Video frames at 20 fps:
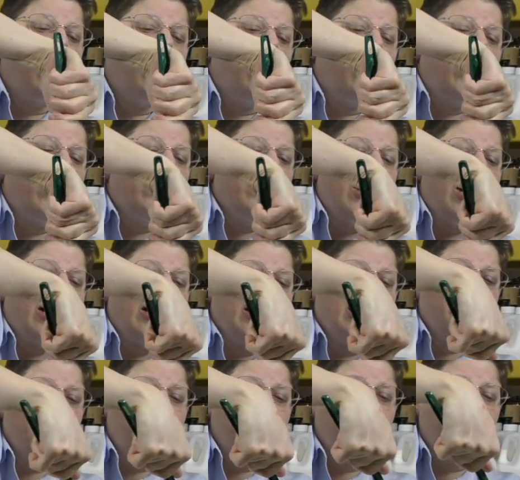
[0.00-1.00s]
we're not going
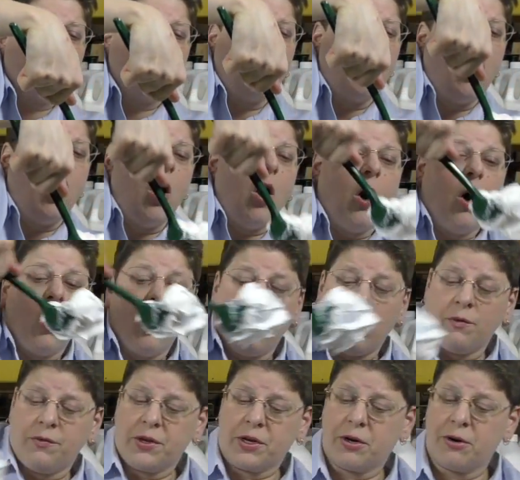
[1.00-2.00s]
to put all
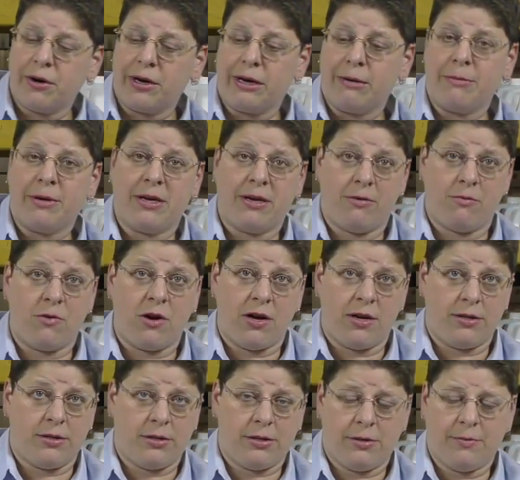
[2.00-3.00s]
of the cream in at
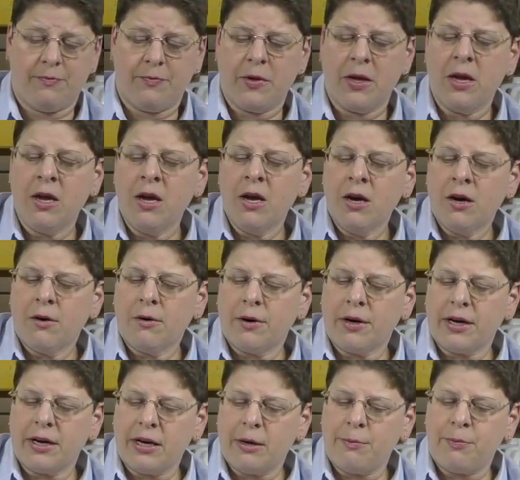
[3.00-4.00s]
once. We're
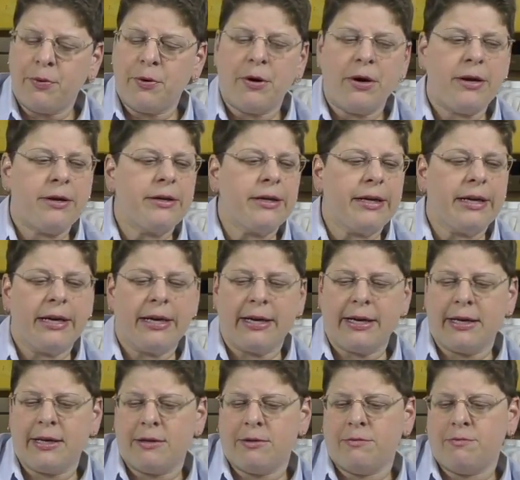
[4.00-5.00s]
going to put
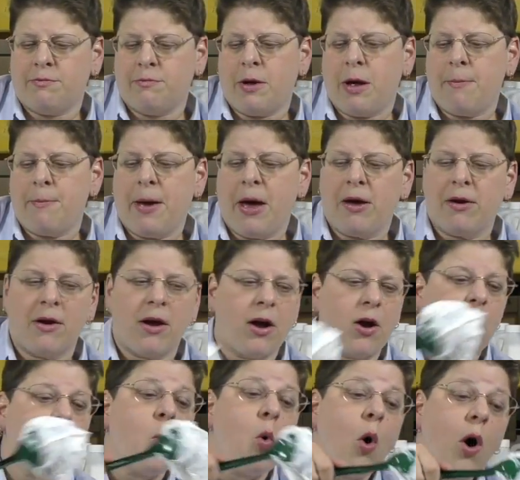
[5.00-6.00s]
in about
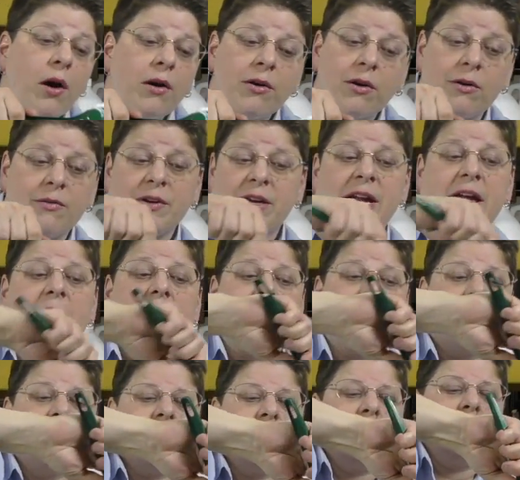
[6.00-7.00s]
1/4 of a
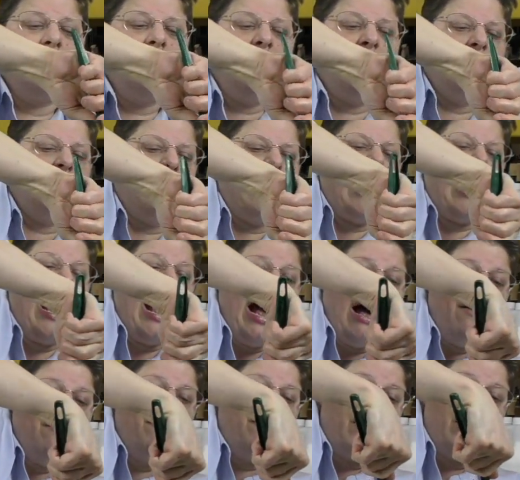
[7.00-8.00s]
gallon, so about
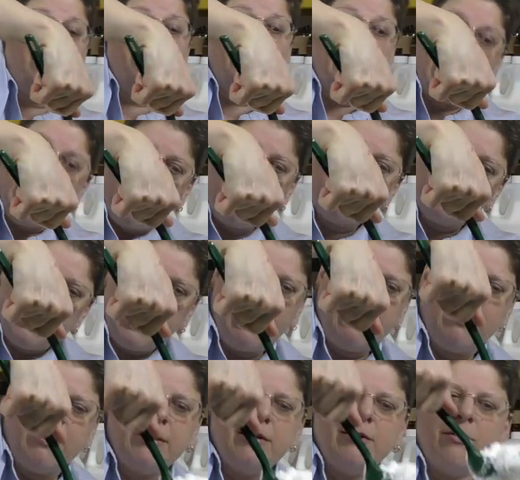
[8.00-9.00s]
half of the 1/2
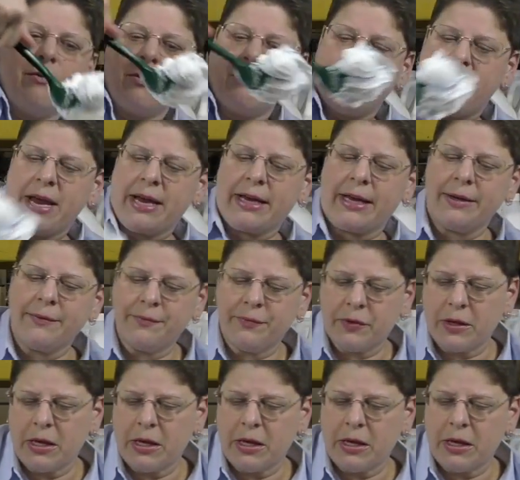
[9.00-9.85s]
gallon that we're making.